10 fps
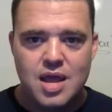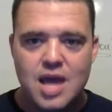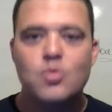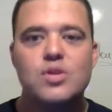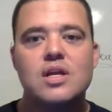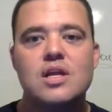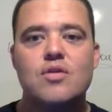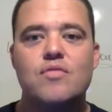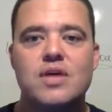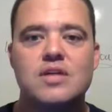And with a
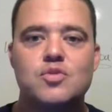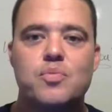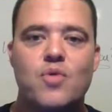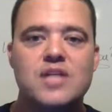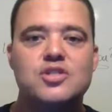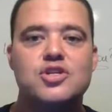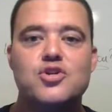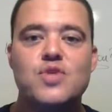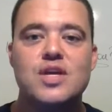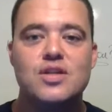little inspiration,
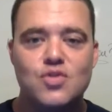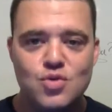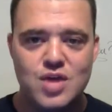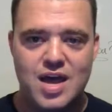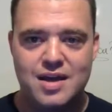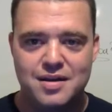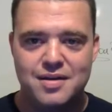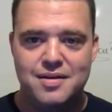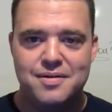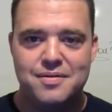you can do
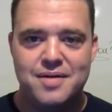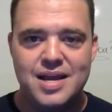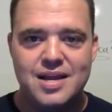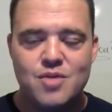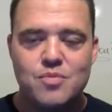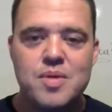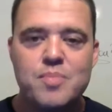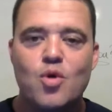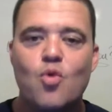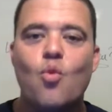that, right?
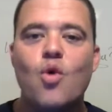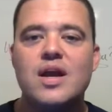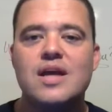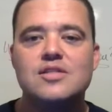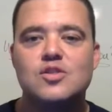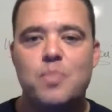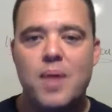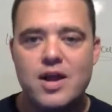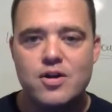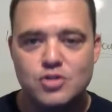Remember, what
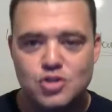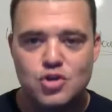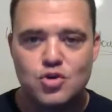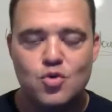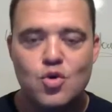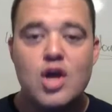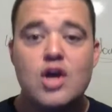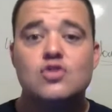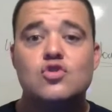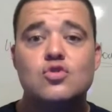inspires you
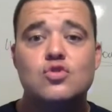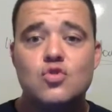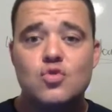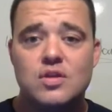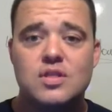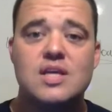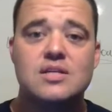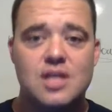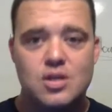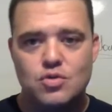to do the
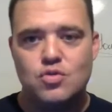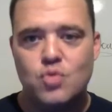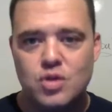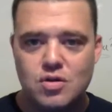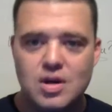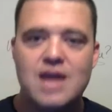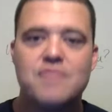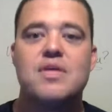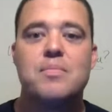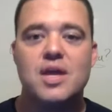things that you do in your
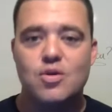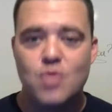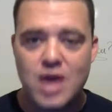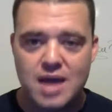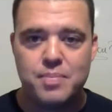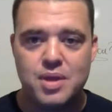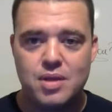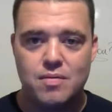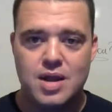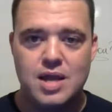life that make you
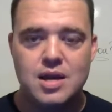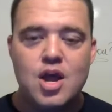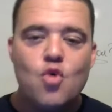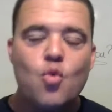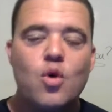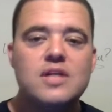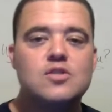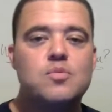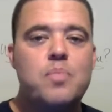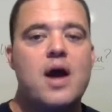happy, right? What
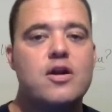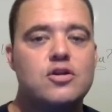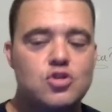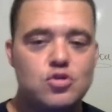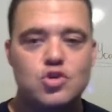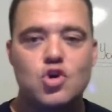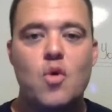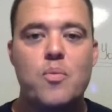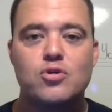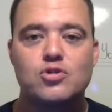inspires you to
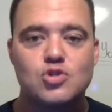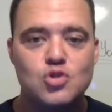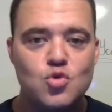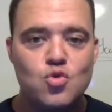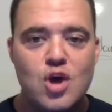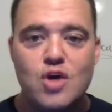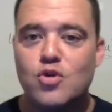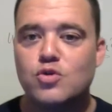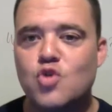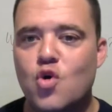go pursue
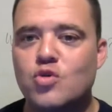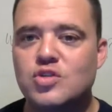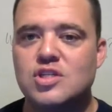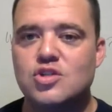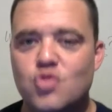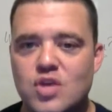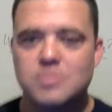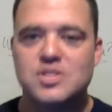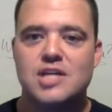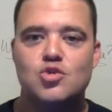those goals and
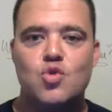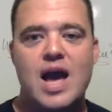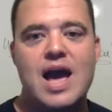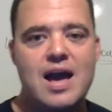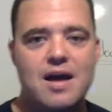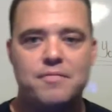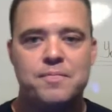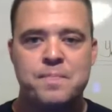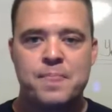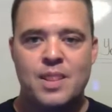dreams that you
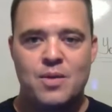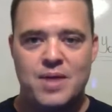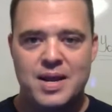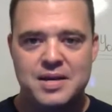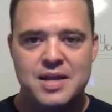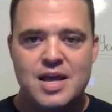have, right?